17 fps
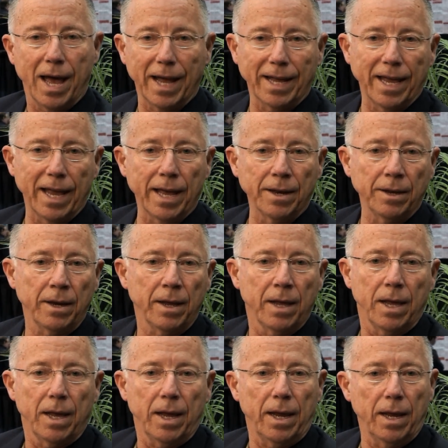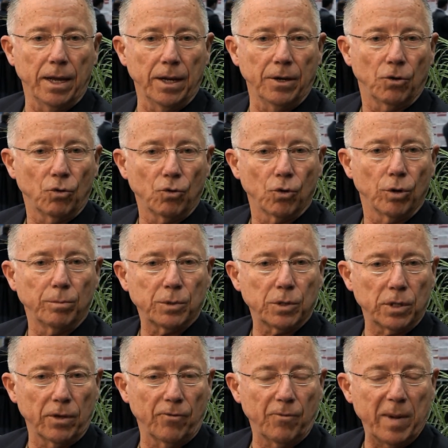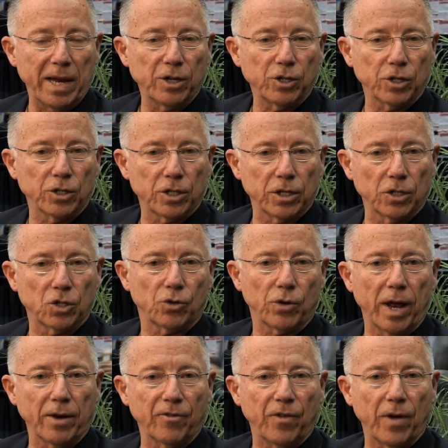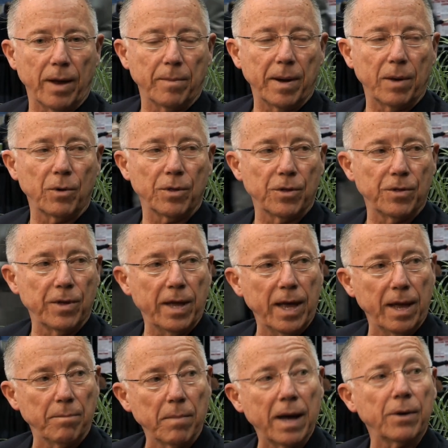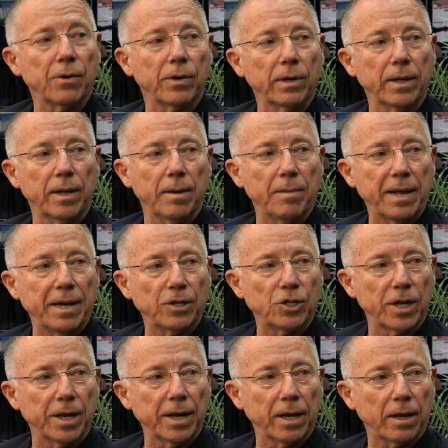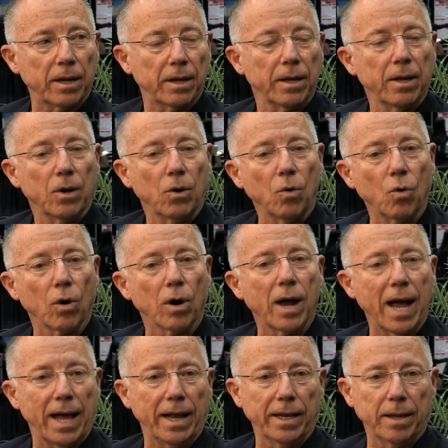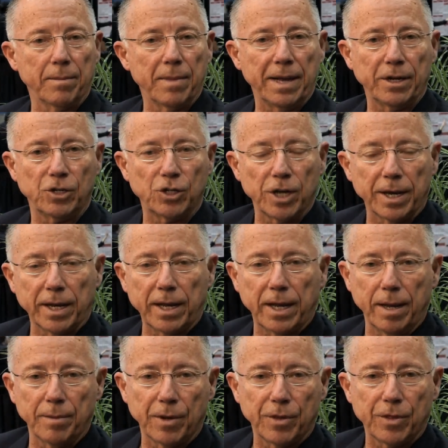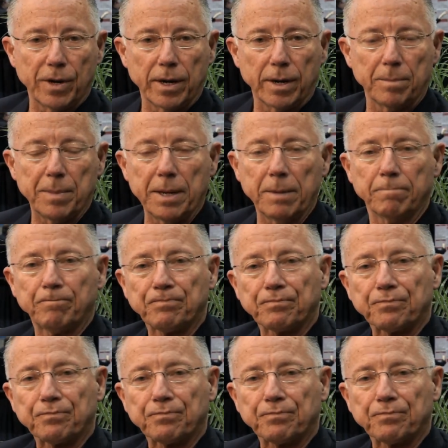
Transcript: Again, in groups of patients and stratified by whether they had moderately emetogenic or highly emetogenic chemotherapy.